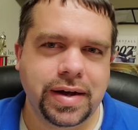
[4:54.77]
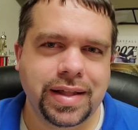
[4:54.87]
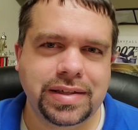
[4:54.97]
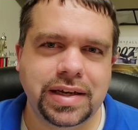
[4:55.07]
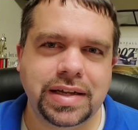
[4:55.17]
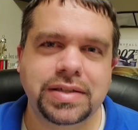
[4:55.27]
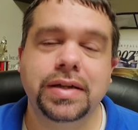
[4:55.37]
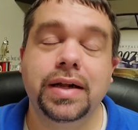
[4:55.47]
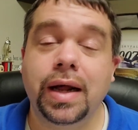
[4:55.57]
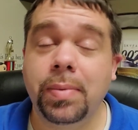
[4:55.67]
against the
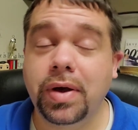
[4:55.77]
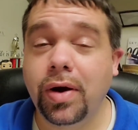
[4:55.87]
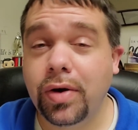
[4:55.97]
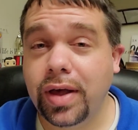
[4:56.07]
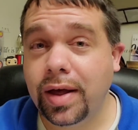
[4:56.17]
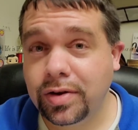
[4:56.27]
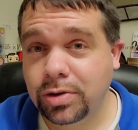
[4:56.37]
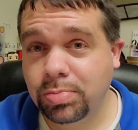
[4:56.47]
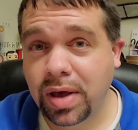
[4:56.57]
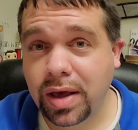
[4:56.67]
law. I'm like, oh yeah,
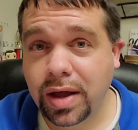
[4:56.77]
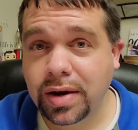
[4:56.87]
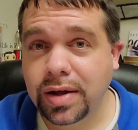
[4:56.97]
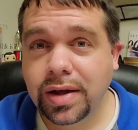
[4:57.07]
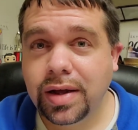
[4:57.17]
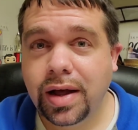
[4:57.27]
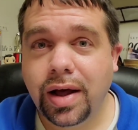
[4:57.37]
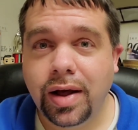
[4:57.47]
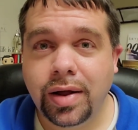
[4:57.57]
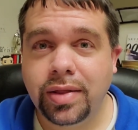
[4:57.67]
Japan
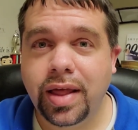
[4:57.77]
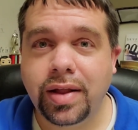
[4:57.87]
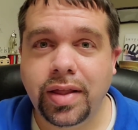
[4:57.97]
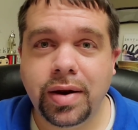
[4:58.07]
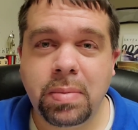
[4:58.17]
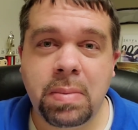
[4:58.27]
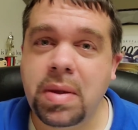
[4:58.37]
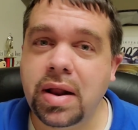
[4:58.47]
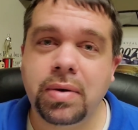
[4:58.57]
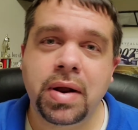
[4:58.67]
that they maybe
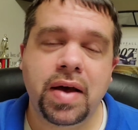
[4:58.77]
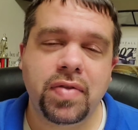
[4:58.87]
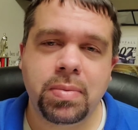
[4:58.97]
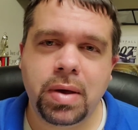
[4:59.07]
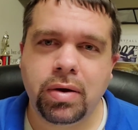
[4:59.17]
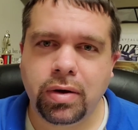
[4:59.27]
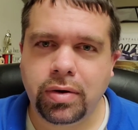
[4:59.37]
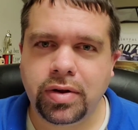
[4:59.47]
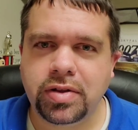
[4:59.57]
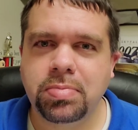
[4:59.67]
don't have the
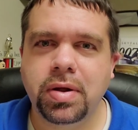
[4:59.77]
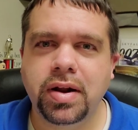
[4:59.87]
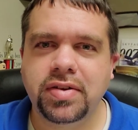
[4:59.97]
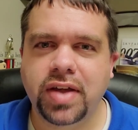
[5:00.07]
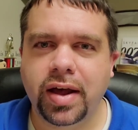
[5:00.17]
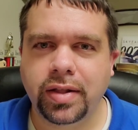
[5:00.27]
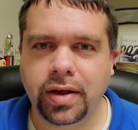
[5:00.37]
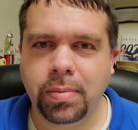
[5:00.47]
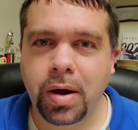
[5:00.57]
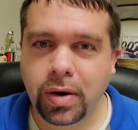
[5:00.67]
American Disabilities Act like
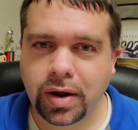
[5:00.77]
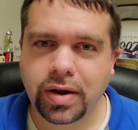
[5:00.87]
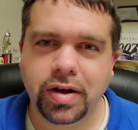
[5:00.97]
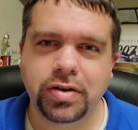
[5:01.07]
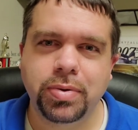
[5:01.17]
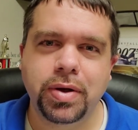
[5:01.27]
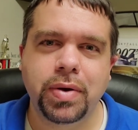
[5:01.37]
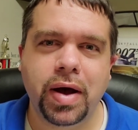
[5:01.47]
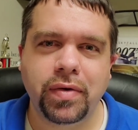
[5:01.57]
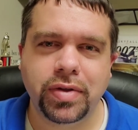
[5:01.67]
America does, where you
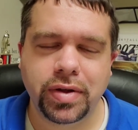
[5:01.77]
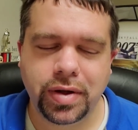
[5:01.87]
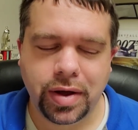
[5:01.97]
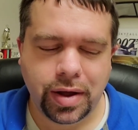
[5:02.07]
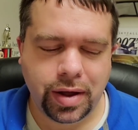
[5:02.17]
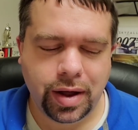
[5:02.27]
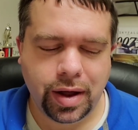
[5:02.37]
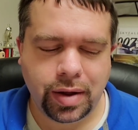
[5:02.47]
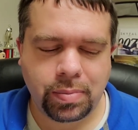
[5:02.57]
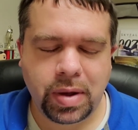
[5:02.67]
have to
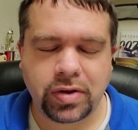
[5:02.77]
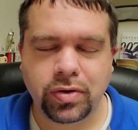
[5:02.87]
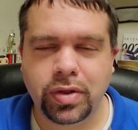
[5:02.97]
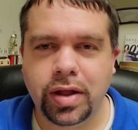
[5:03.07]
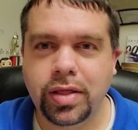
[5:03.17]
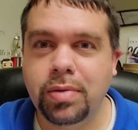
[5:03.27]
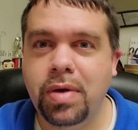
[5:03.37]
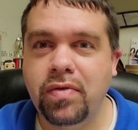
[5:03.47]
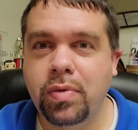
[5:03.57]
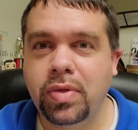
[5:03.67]
make sure that
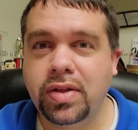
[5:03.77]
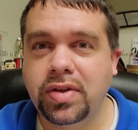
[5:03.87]
everyone that's